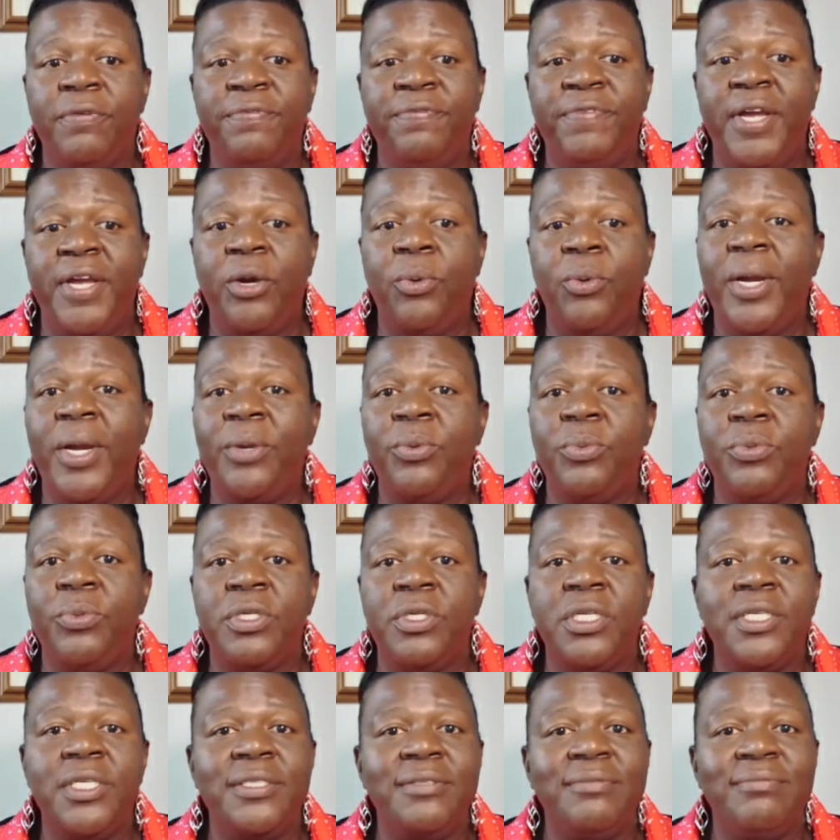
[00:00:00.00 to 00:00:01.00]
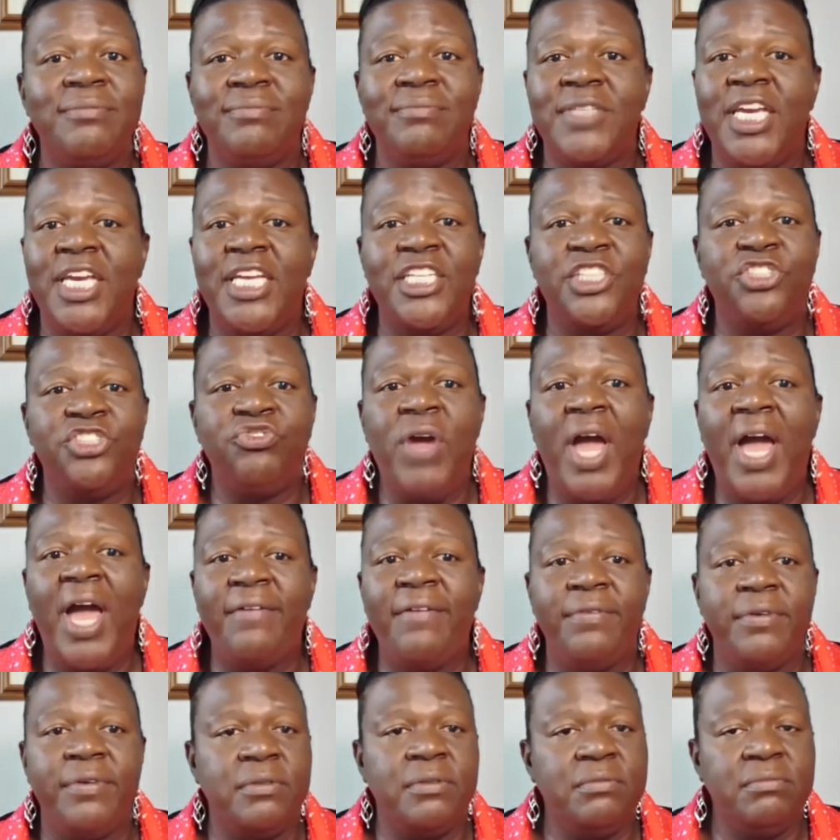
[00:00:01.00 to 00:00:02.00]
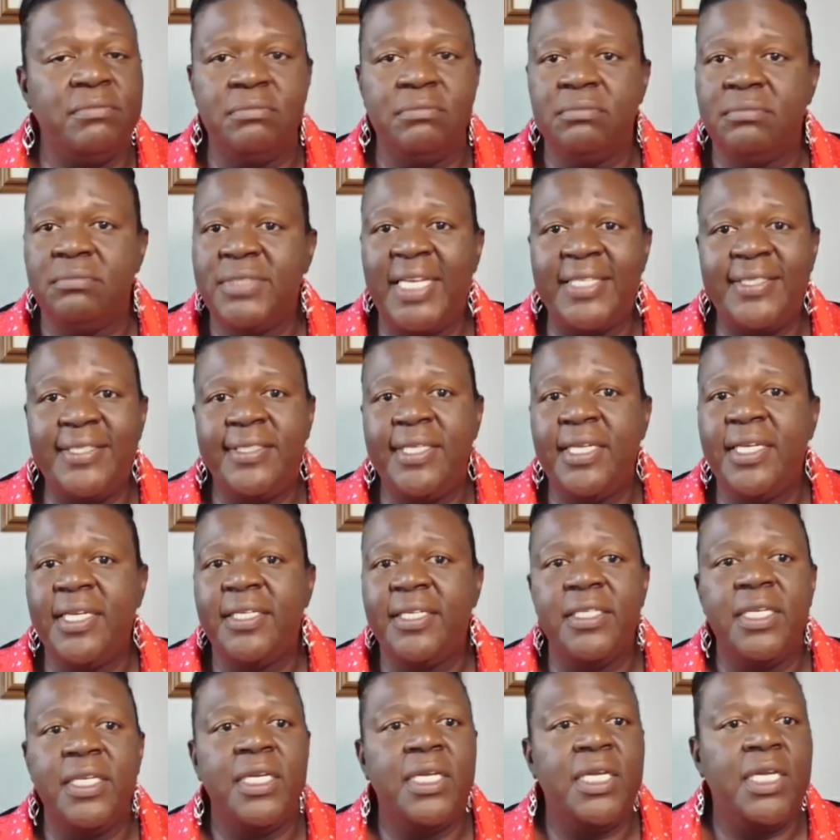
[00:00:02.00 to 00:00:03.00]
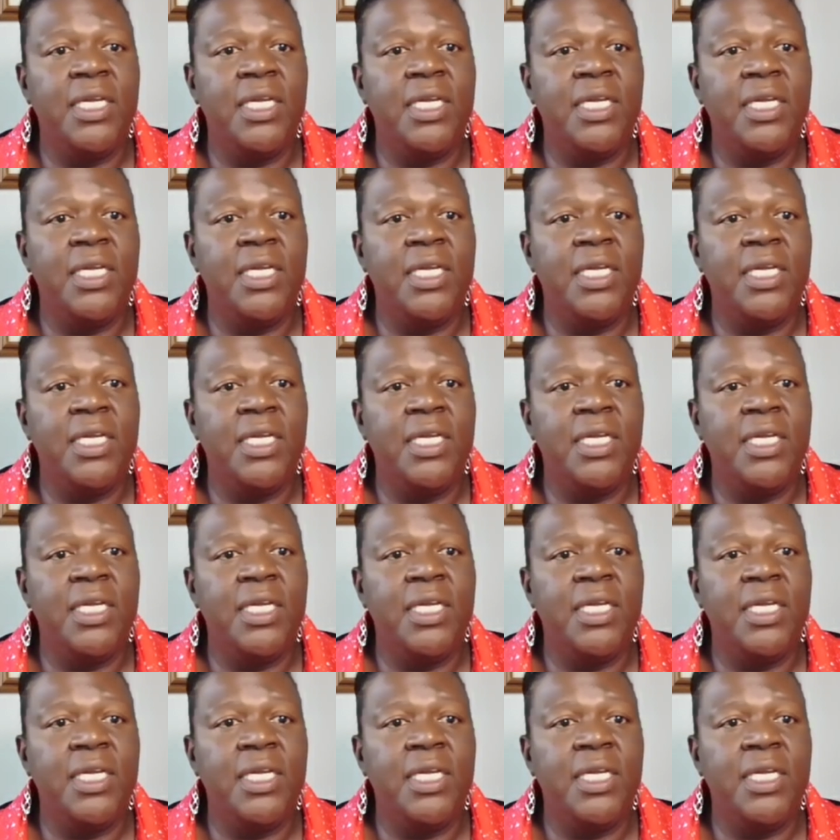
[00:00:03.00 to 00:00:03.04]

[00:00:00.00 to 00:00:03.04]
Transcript: fairway wood, and a driver. That's it.